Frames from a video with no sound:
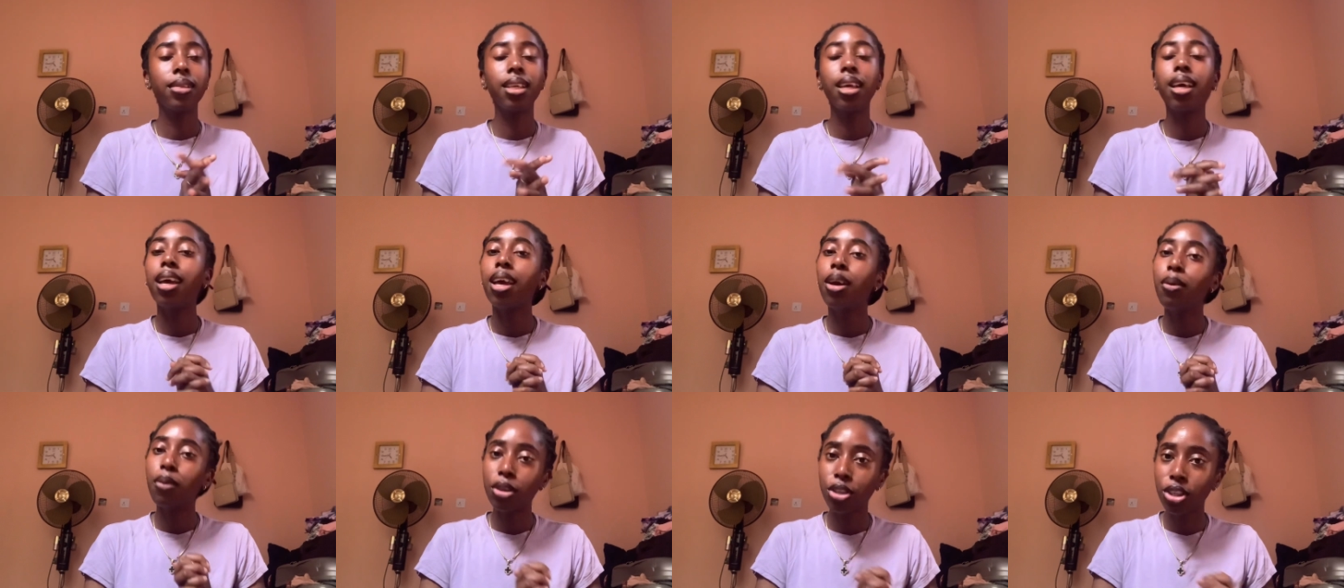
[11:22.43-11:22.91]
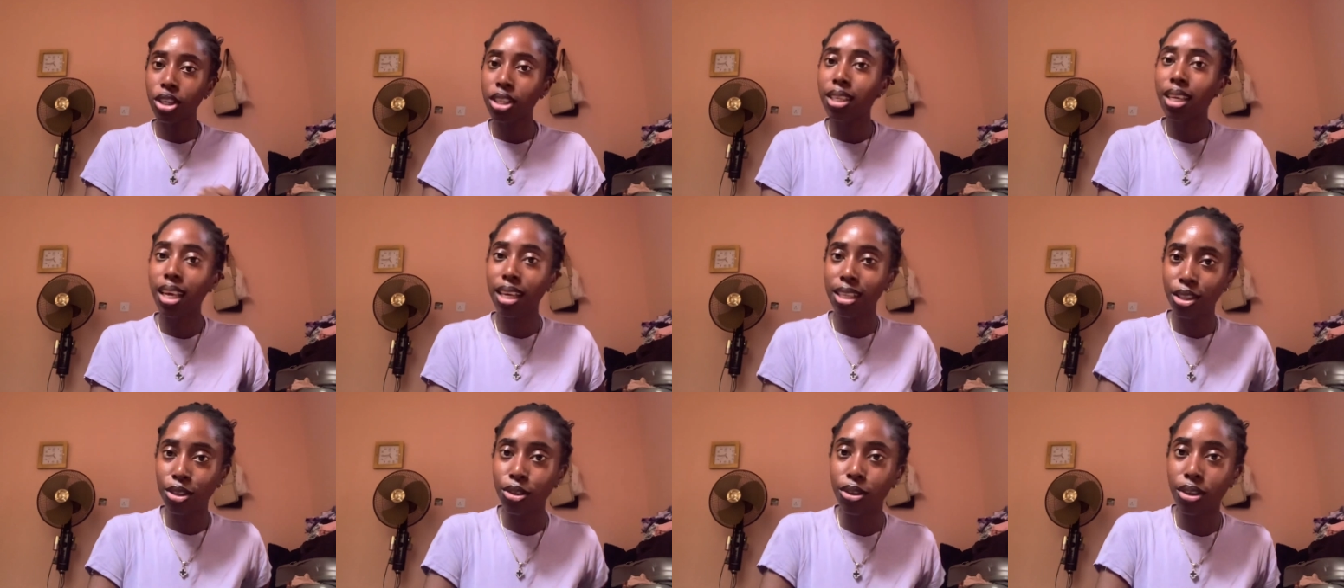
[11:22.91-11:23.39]
It was just
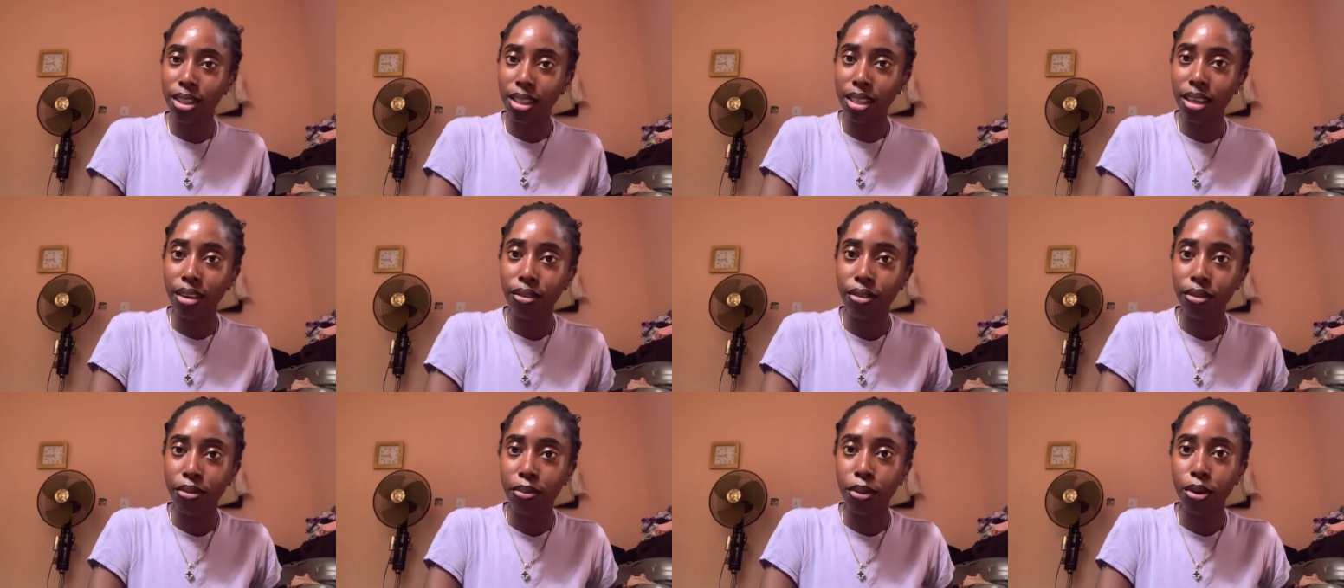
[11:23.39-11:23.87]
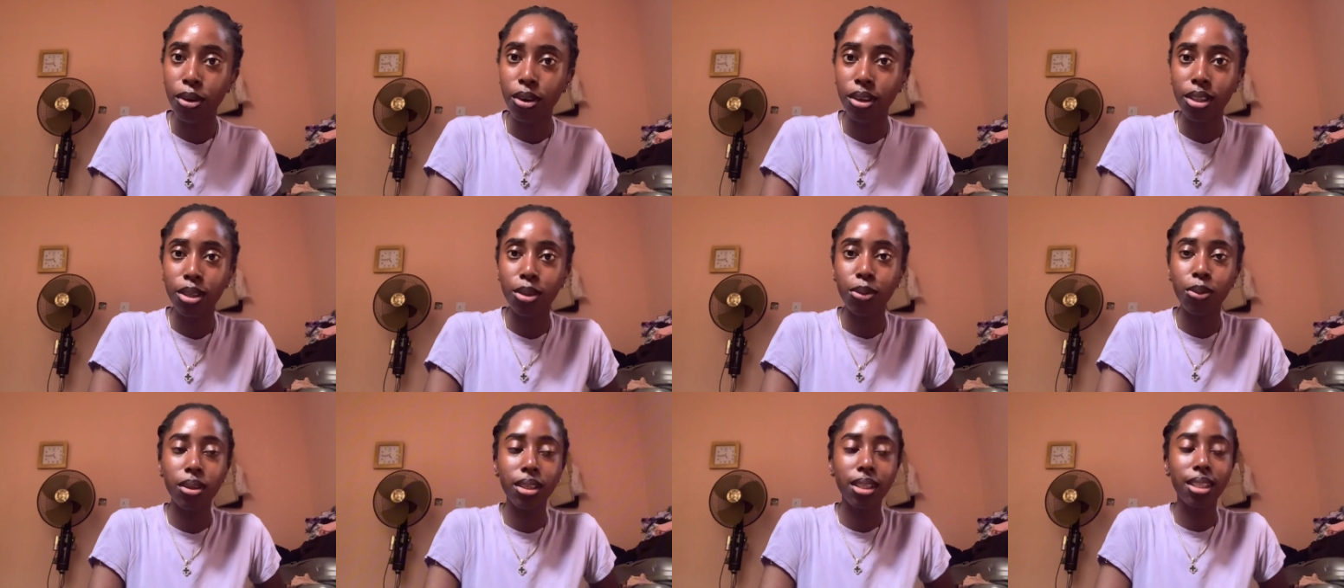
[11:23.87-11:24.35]
getting unsafe because it
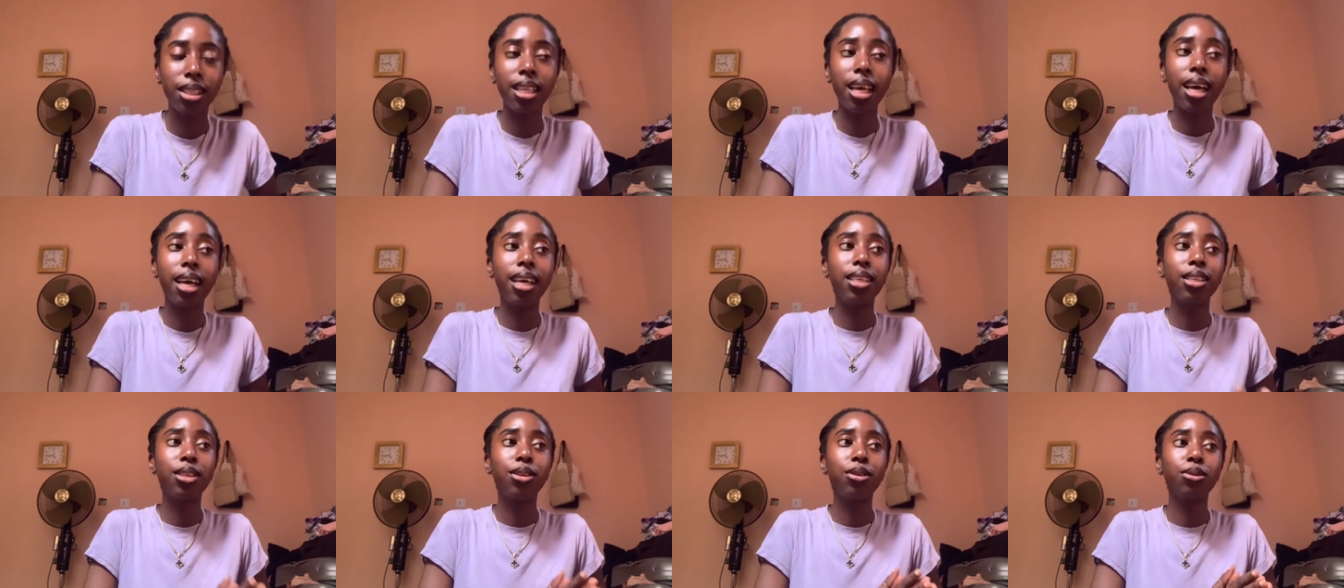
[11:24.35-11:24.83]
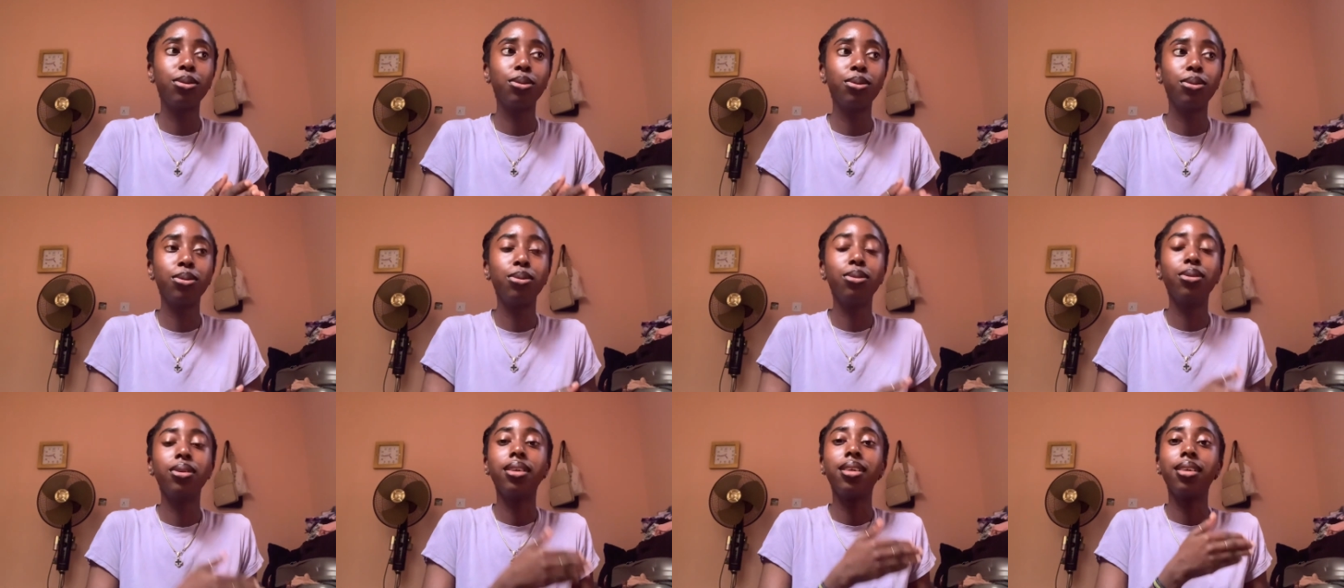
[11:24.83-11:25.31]
was starting
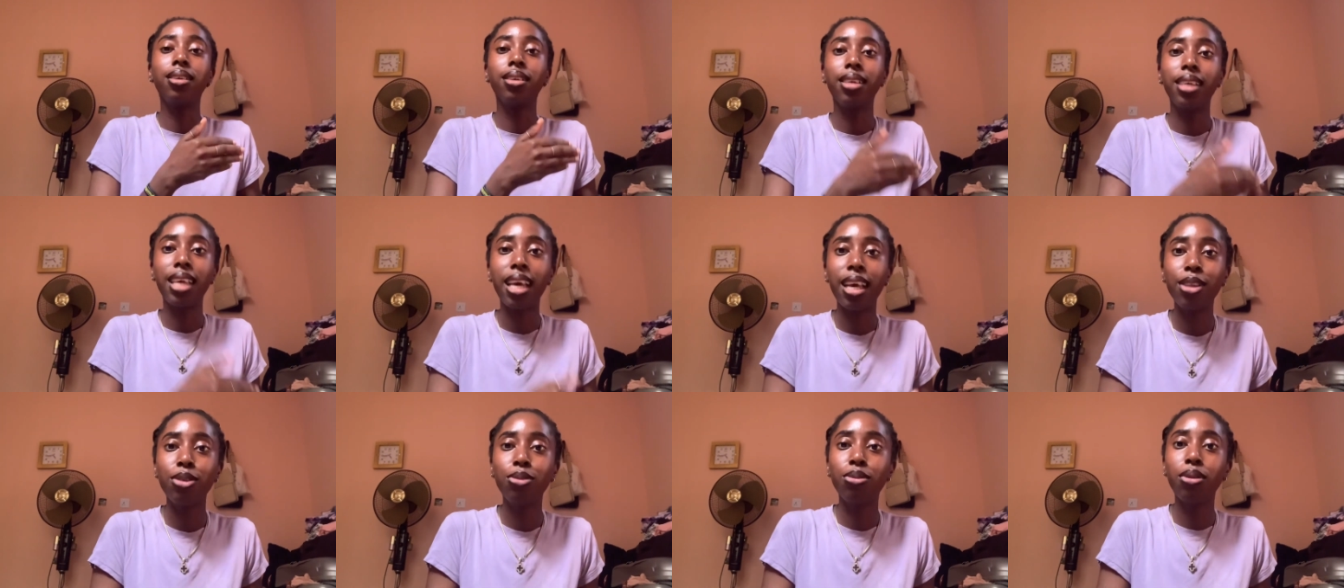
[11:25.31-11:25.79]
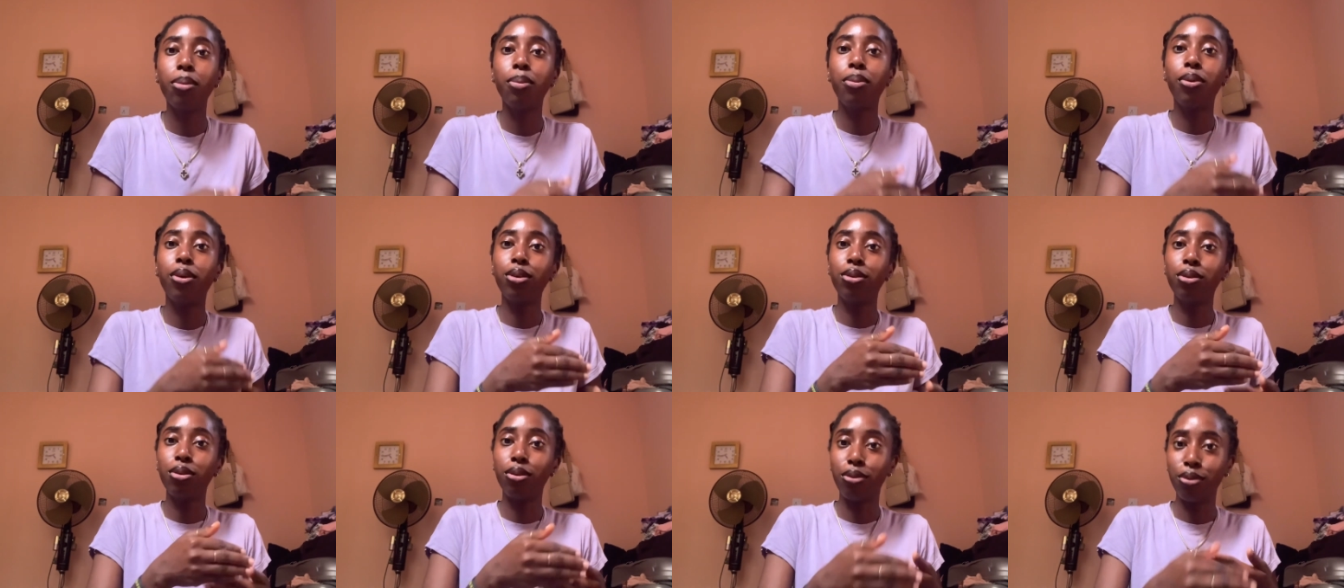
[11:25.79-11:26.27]
to get to a
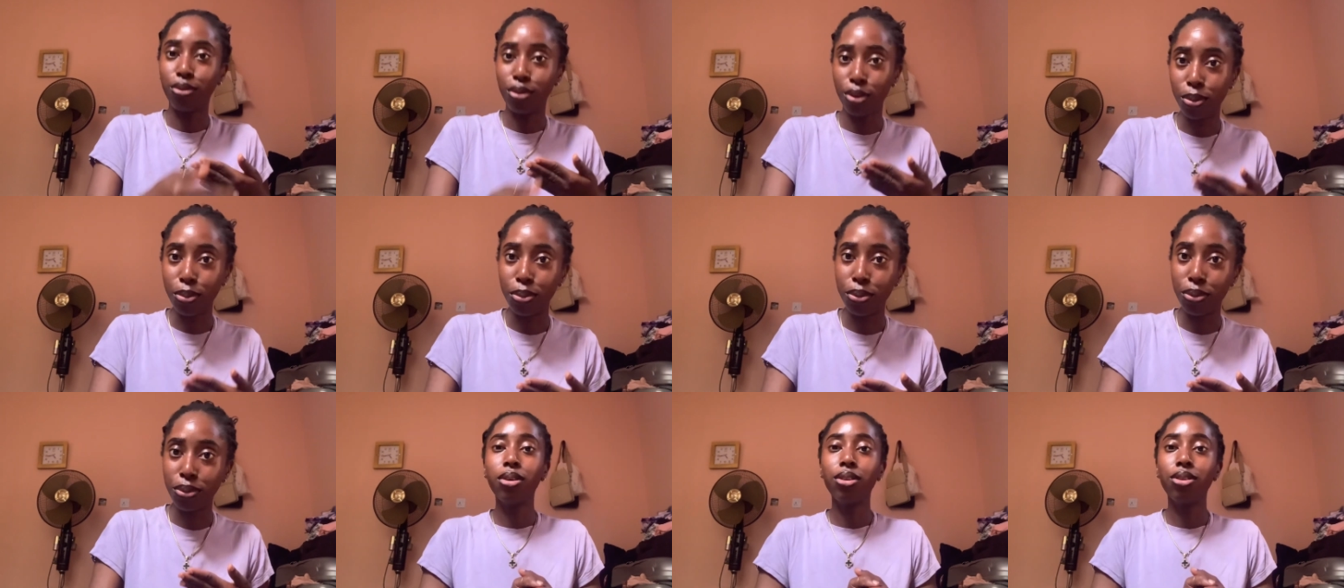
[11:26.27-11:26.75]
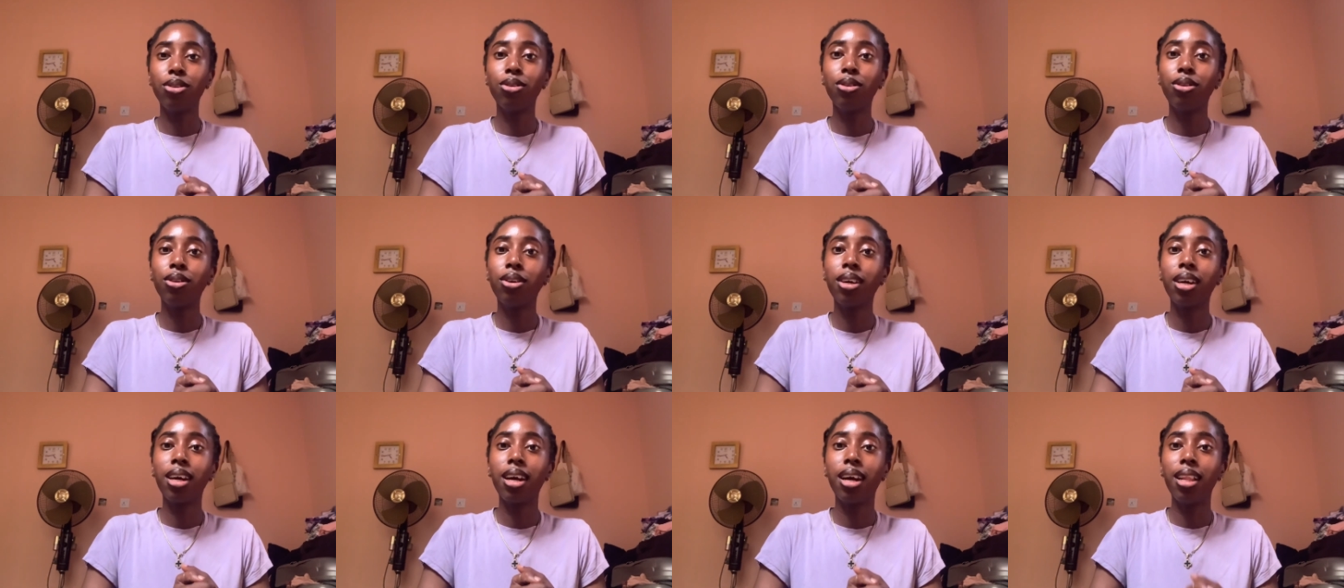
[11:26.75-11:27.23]
point of robbery. It was no
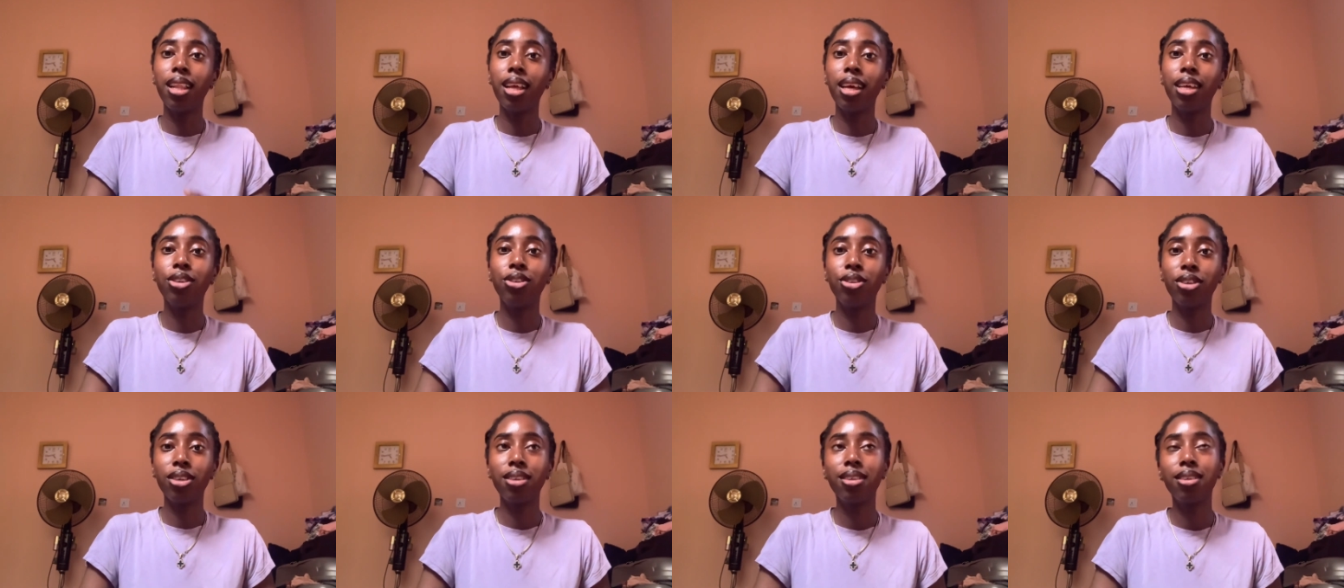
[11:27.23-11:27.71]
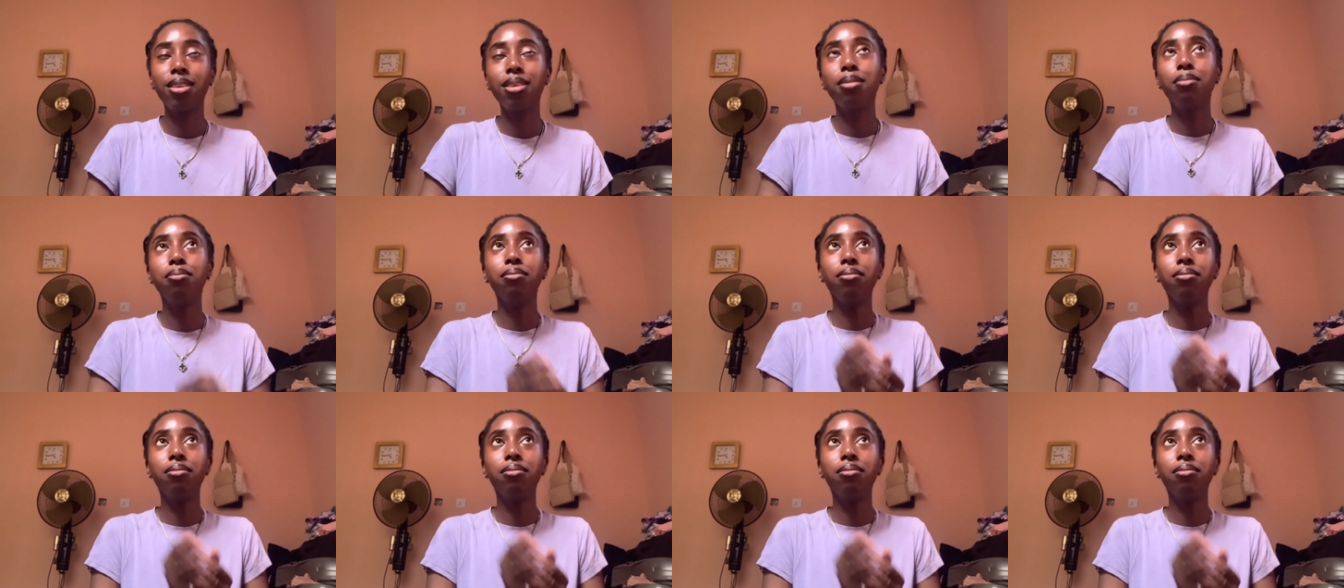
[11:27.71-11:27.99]
longer like just